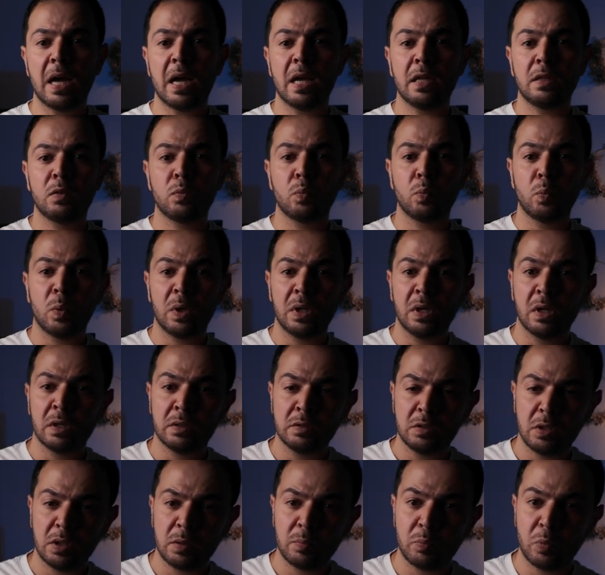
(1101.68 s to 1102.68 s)
at
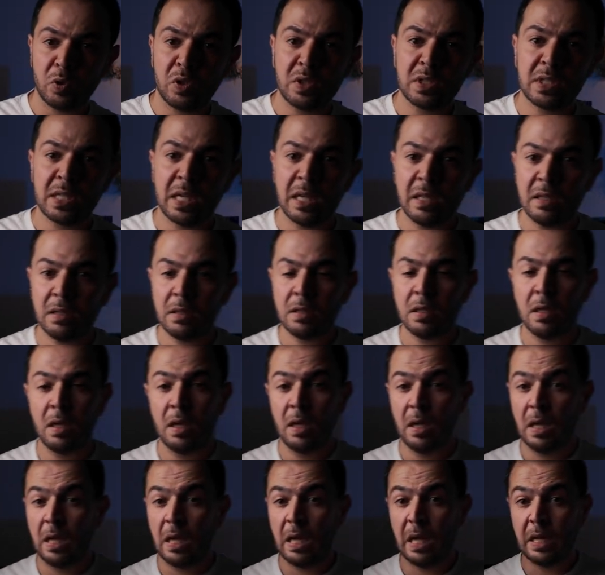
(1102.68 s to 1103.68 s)
100%,
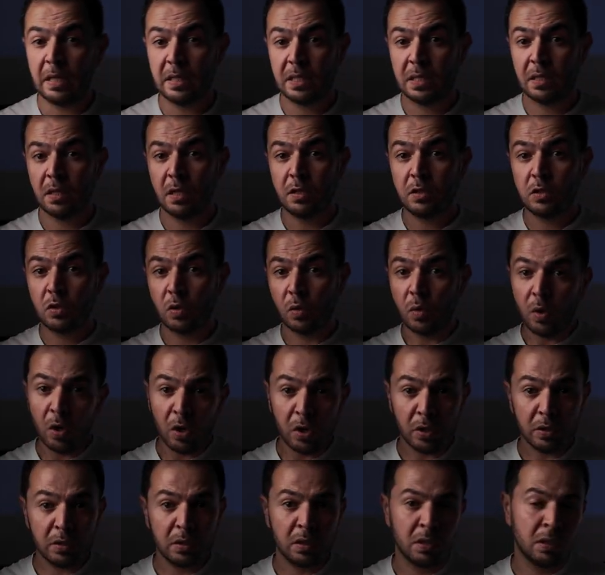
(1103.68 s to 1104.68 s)
it's not so
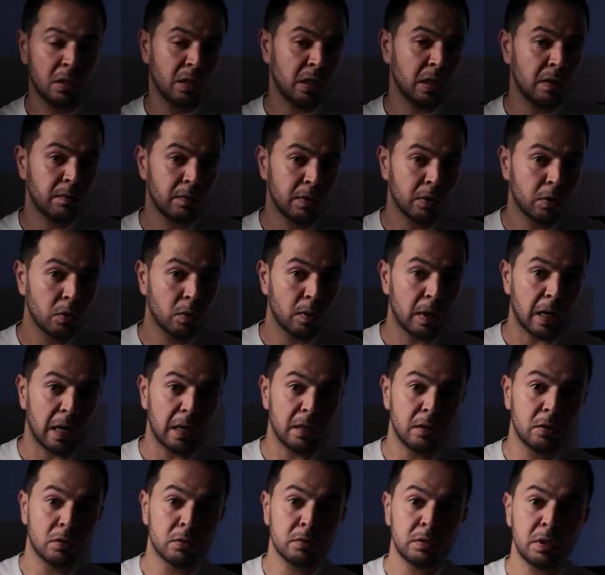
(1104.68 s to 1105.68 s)
hot, even though
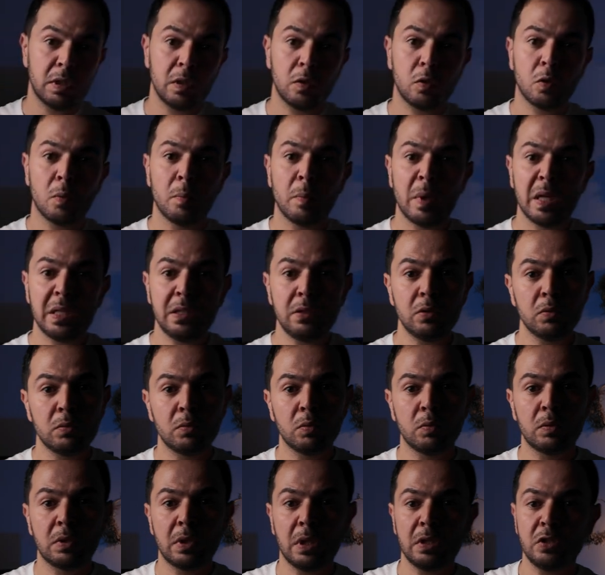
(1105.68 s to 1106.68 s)
I don't recommend you
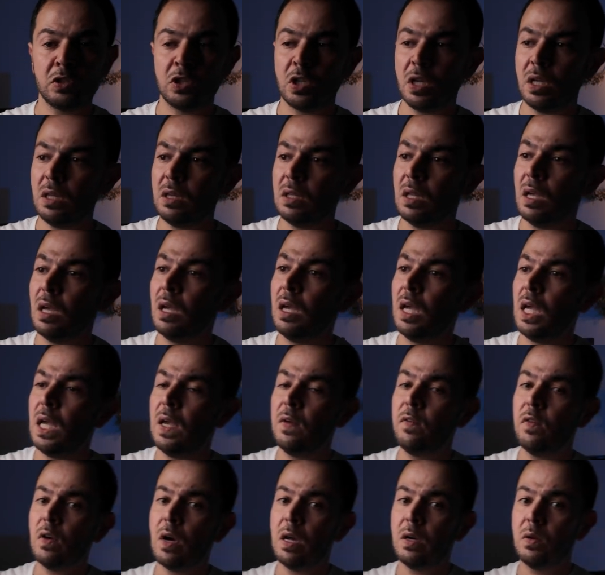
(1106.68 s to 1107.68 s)
to touch it
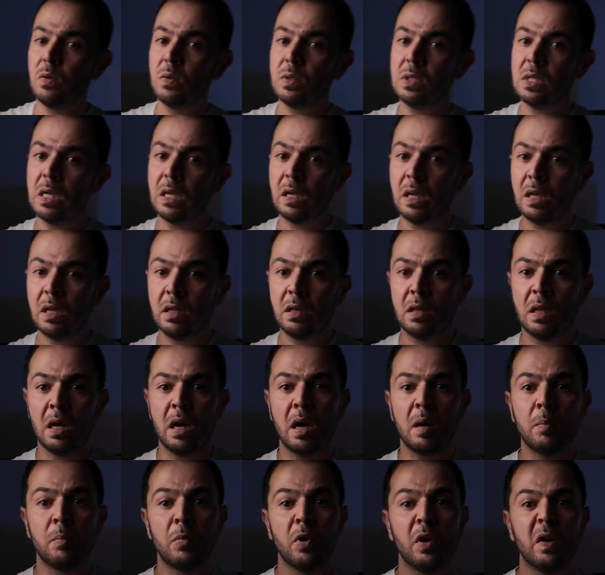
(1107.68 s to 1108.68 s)
if you are using it
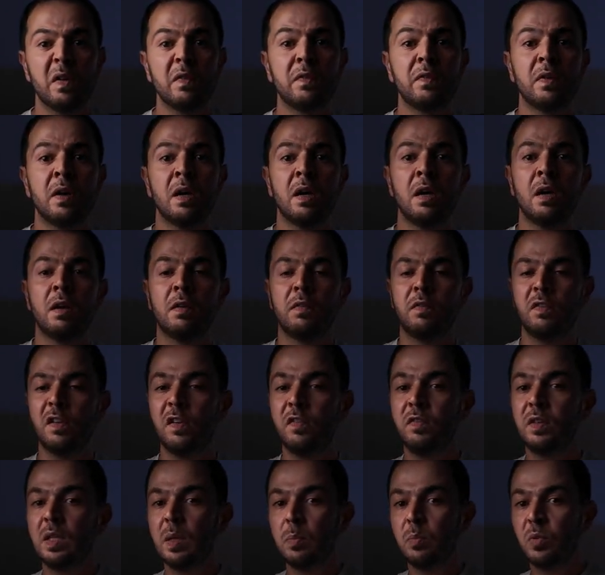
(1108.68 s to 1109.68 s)
above
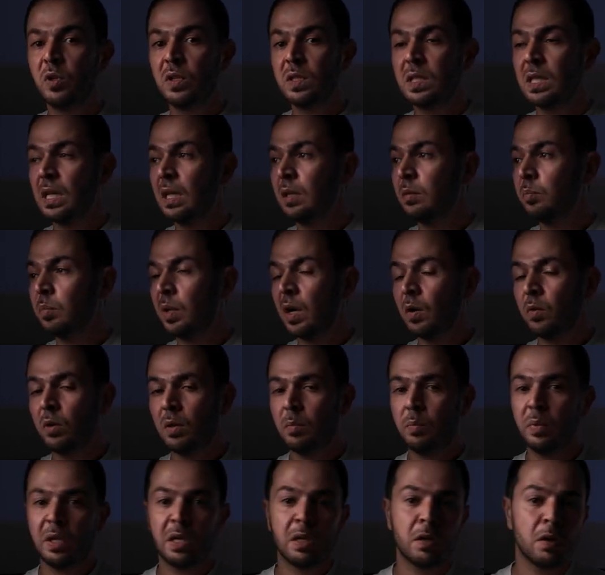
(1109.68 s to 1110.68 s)
50%
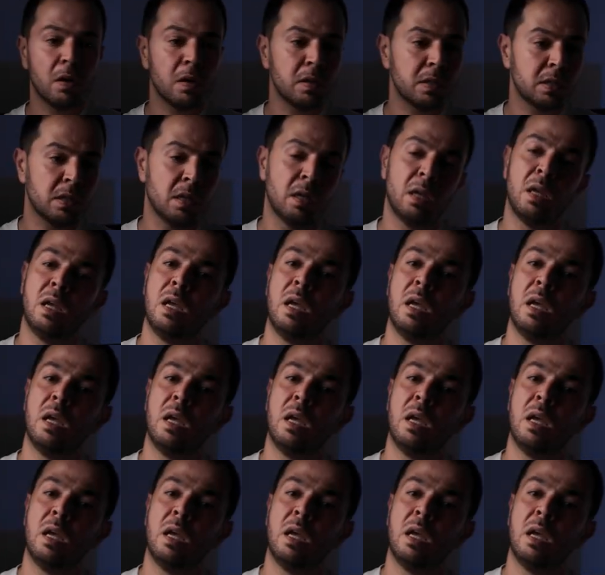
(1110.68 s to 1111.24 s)
power, because